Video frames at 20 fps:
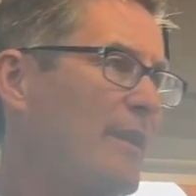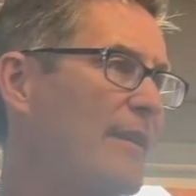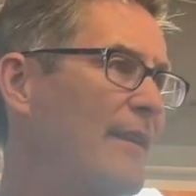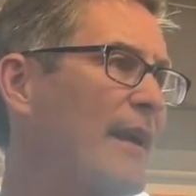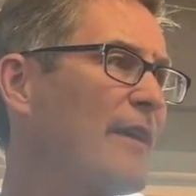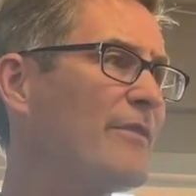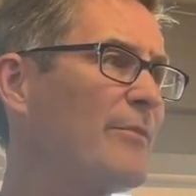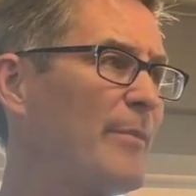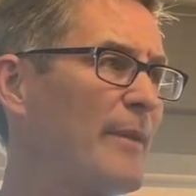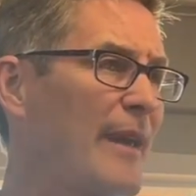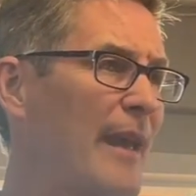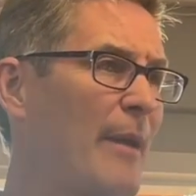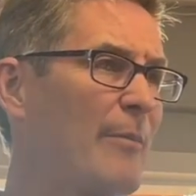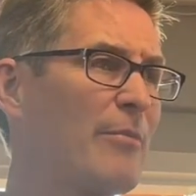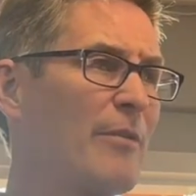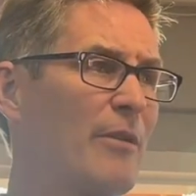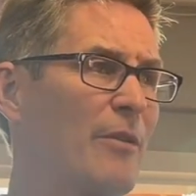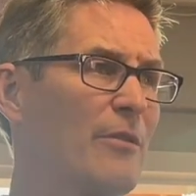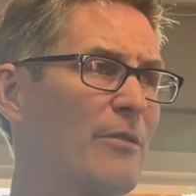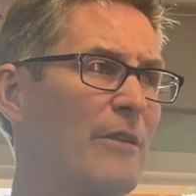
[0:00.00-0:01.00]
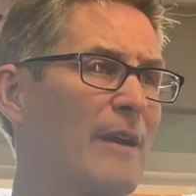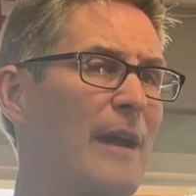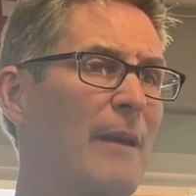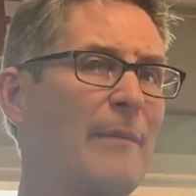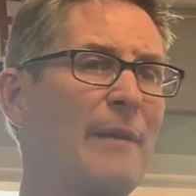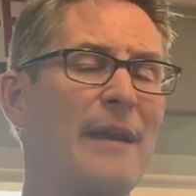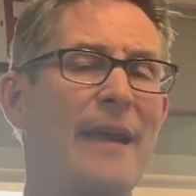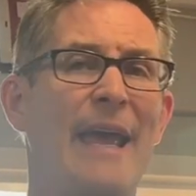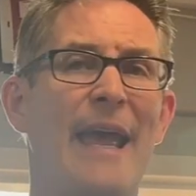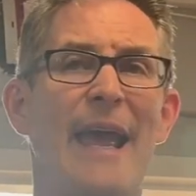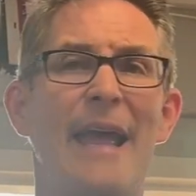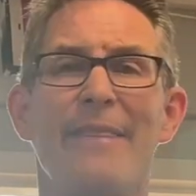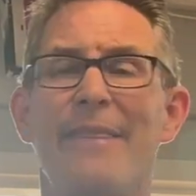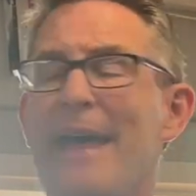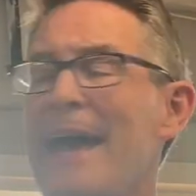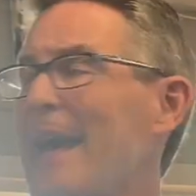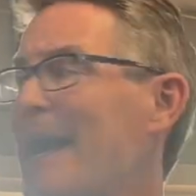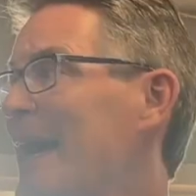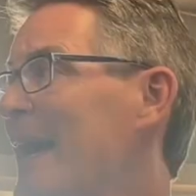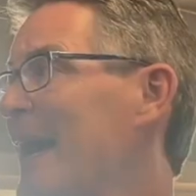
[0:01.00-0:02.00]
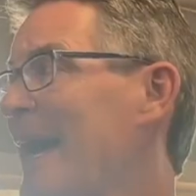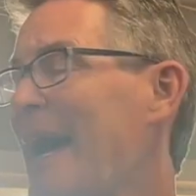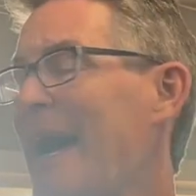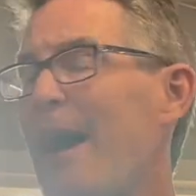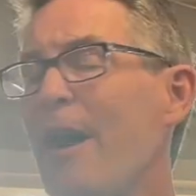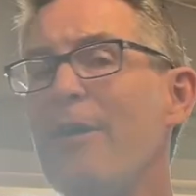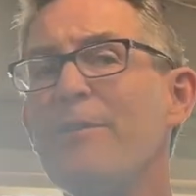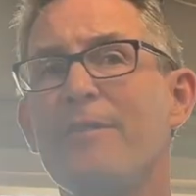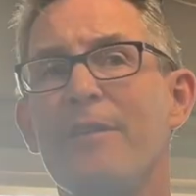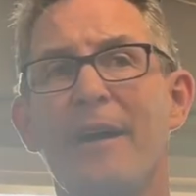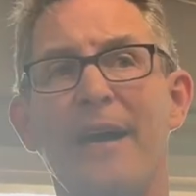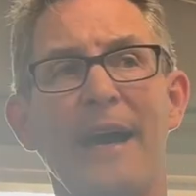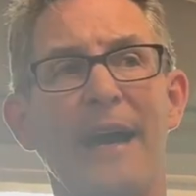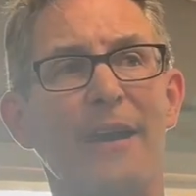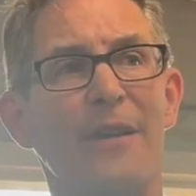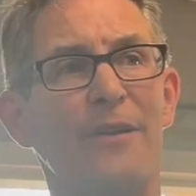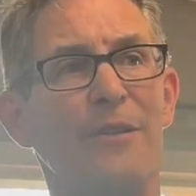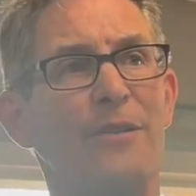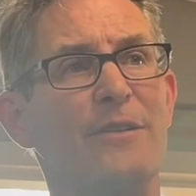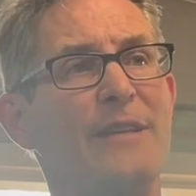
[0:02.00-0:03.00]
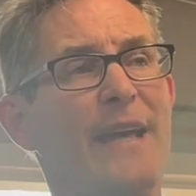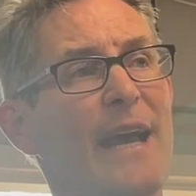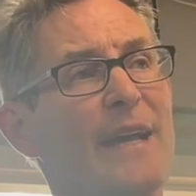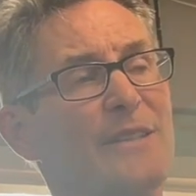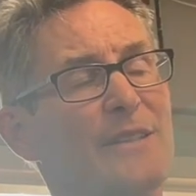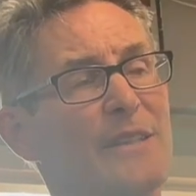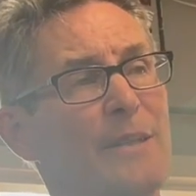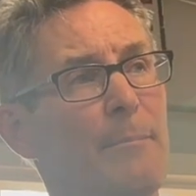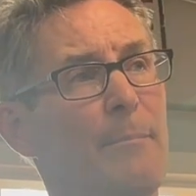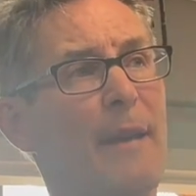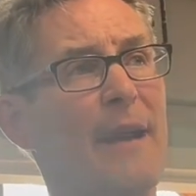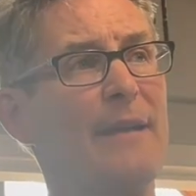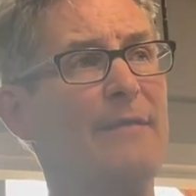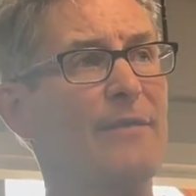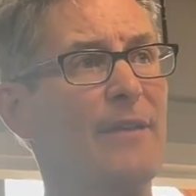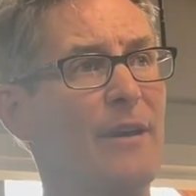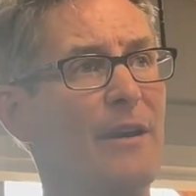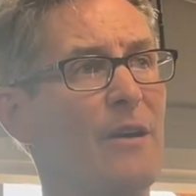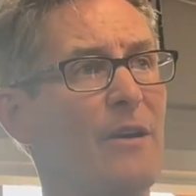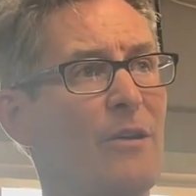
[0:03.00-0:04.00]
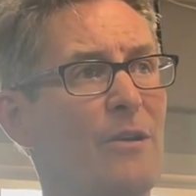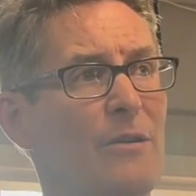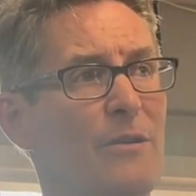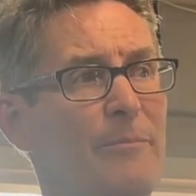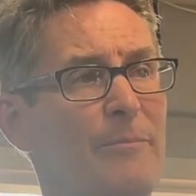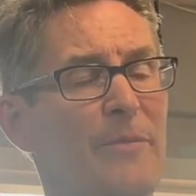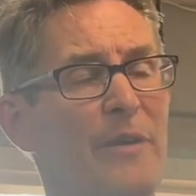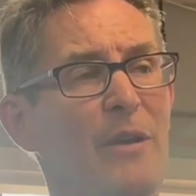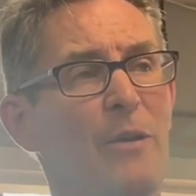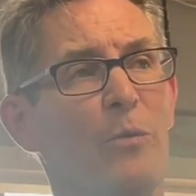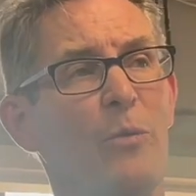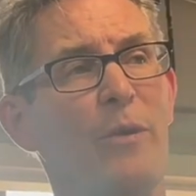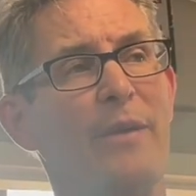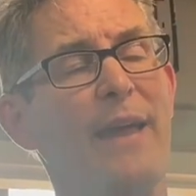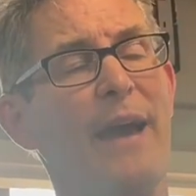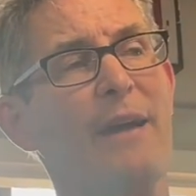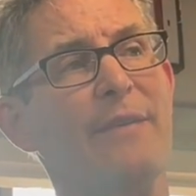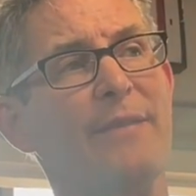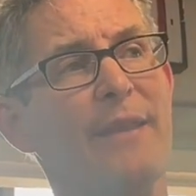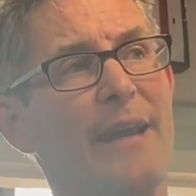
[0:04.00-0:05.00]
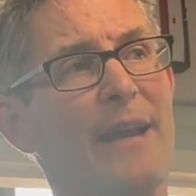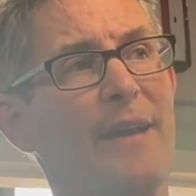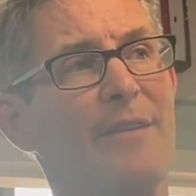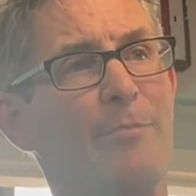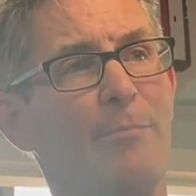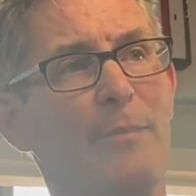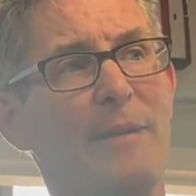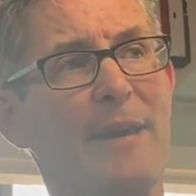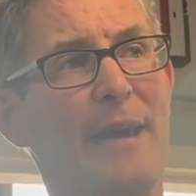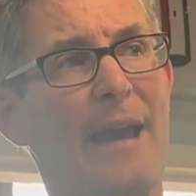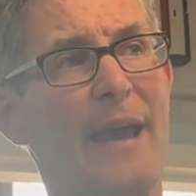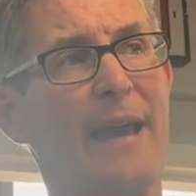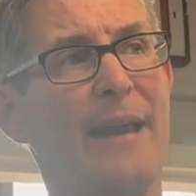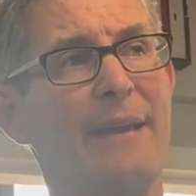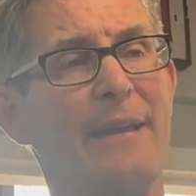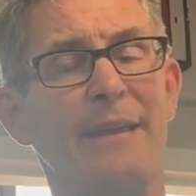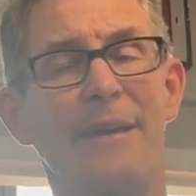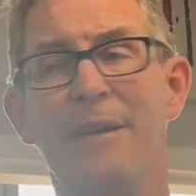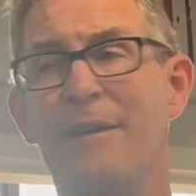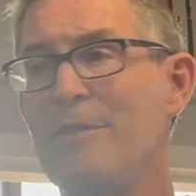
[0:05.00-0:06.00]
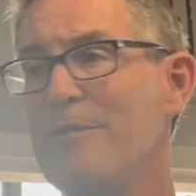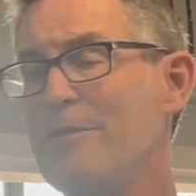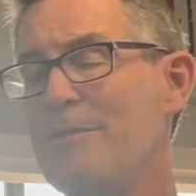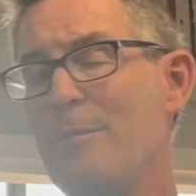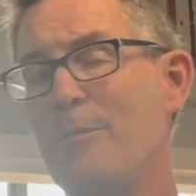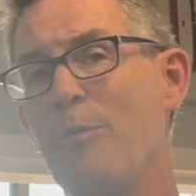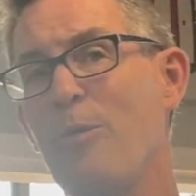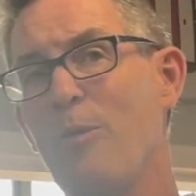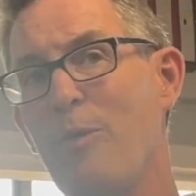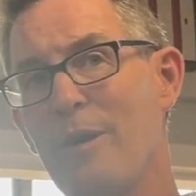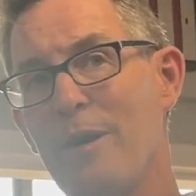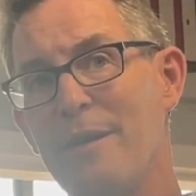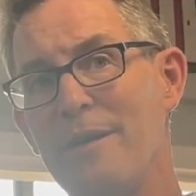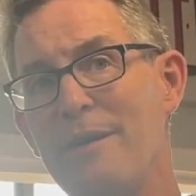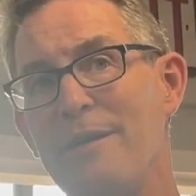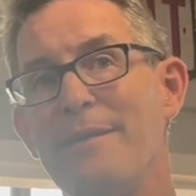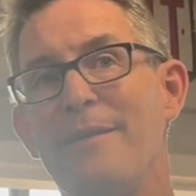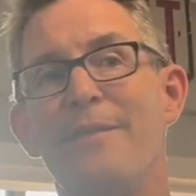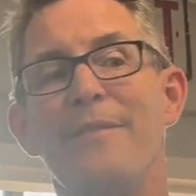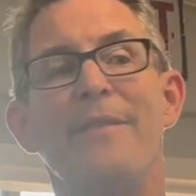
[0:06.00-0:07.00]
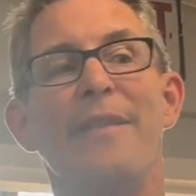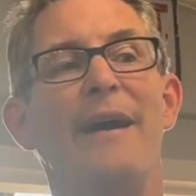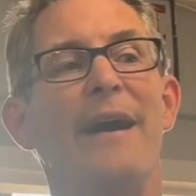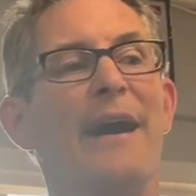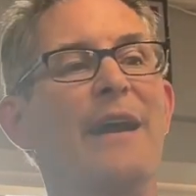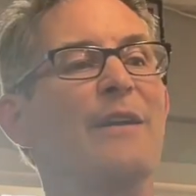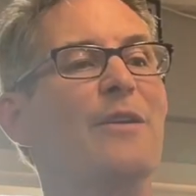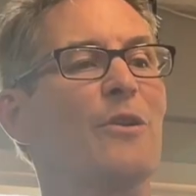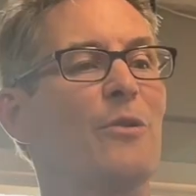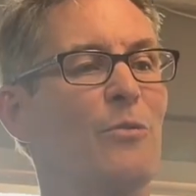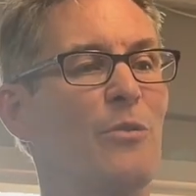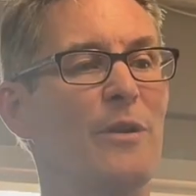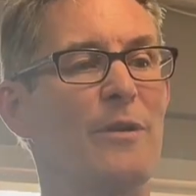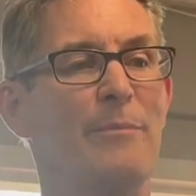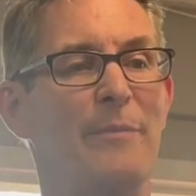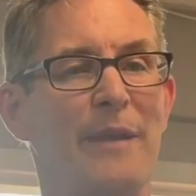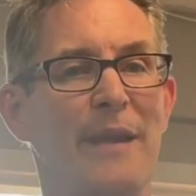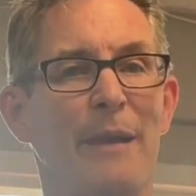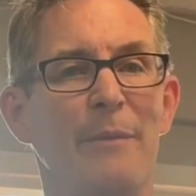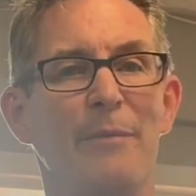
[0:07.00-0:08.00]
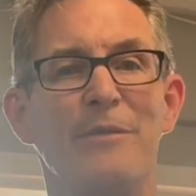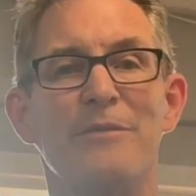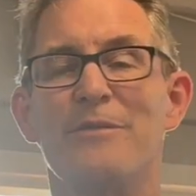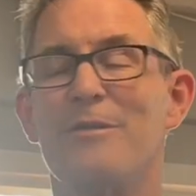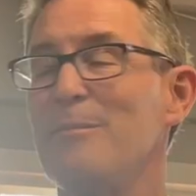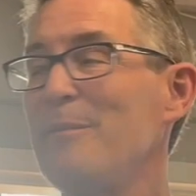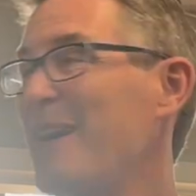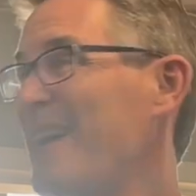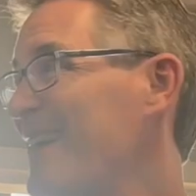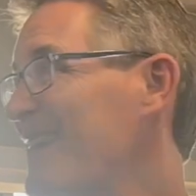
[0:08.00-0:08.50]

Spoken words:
the SBA program. And that allows a lender to actually make the loan. Without that SBA support, the lender wouldn't be able to make